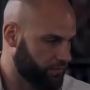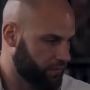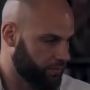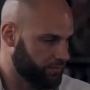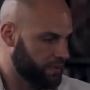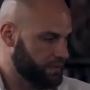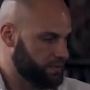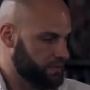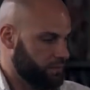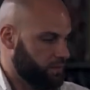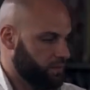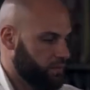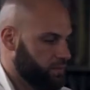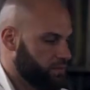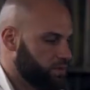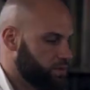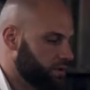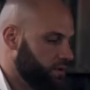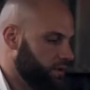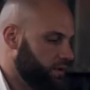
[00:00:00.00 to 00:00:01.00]
from this
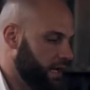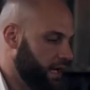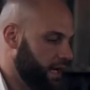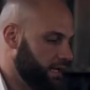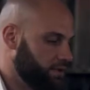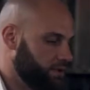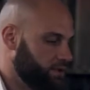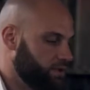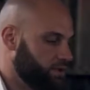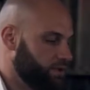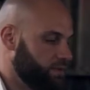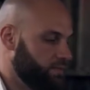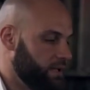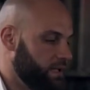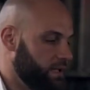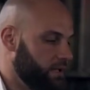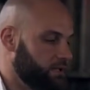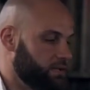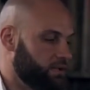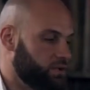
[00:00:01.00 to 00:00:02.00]
launch, has to
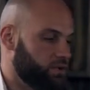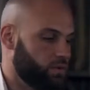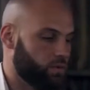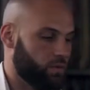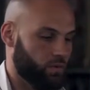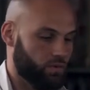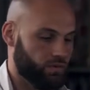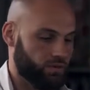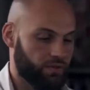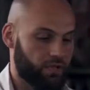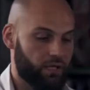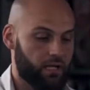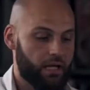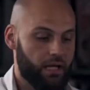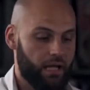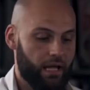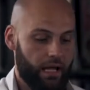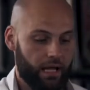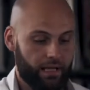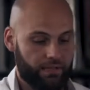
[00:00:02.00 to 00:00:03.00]
be Staunch.
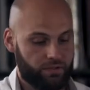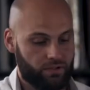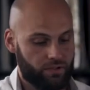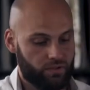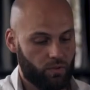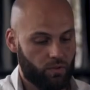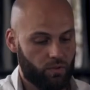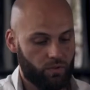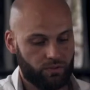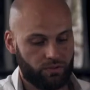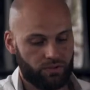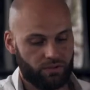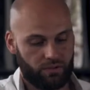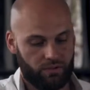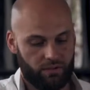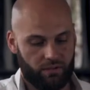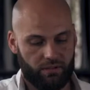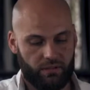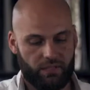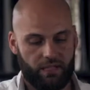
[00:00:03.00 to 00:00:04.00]
And Staunch,
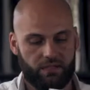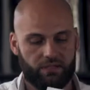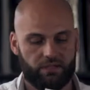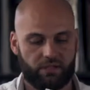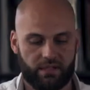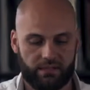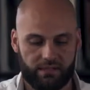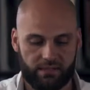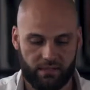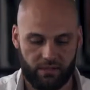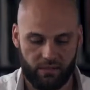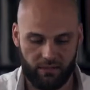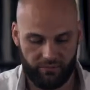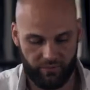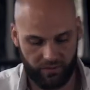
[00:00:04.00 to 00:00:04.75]
as you can see on the